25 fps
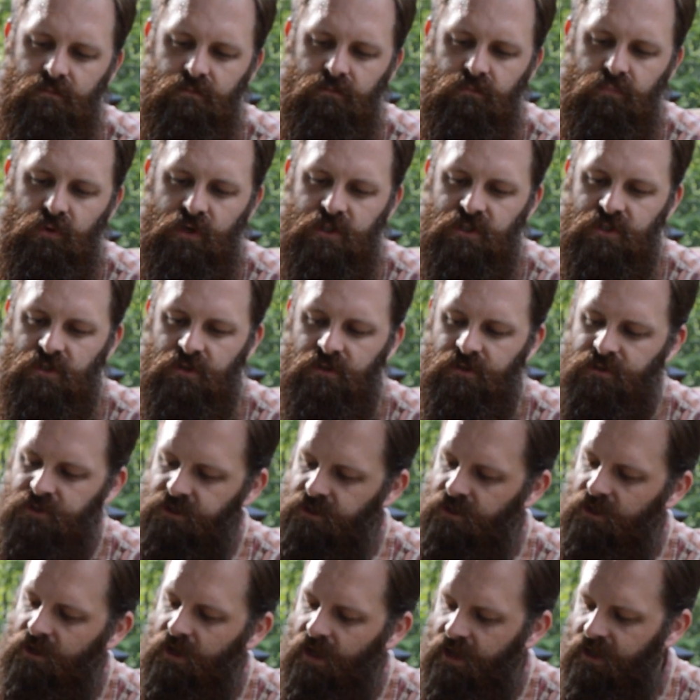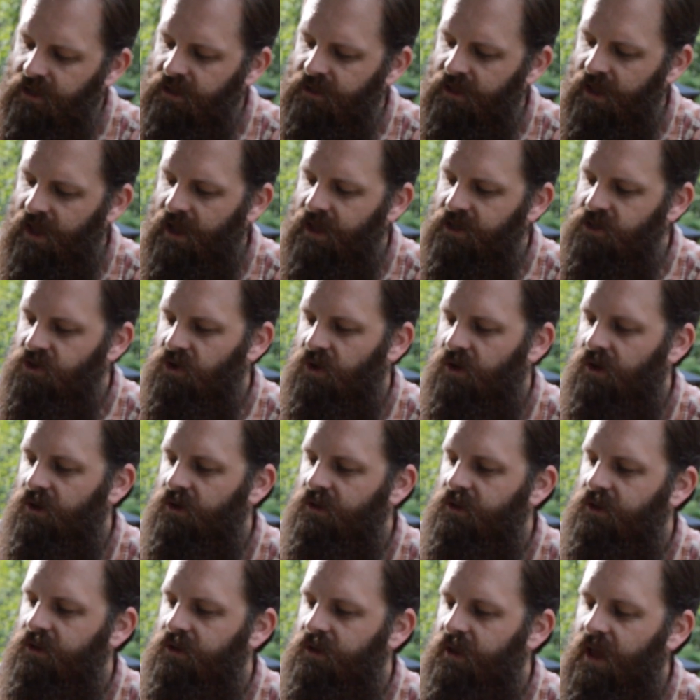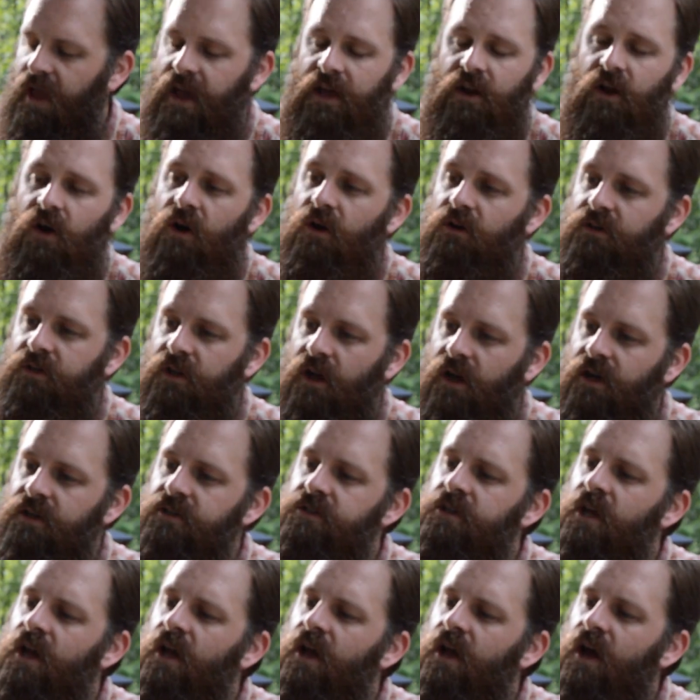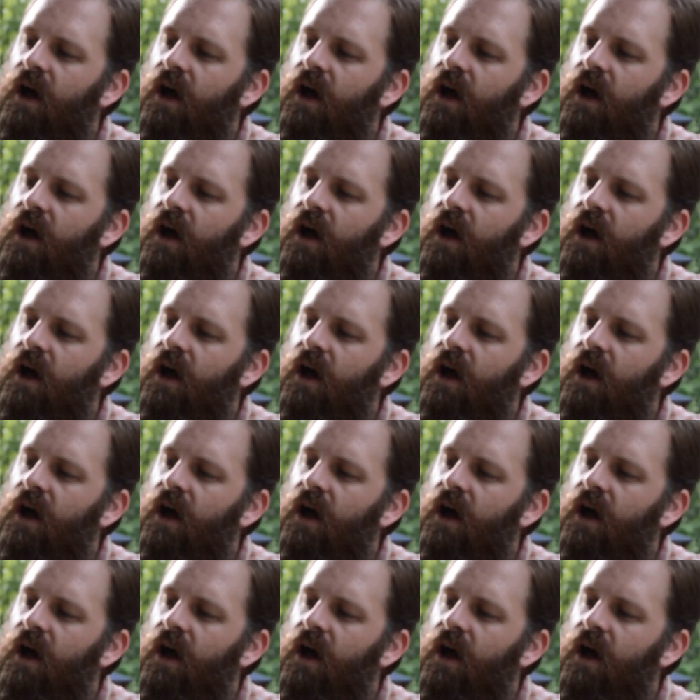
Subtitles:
bristles like the hedgehog does.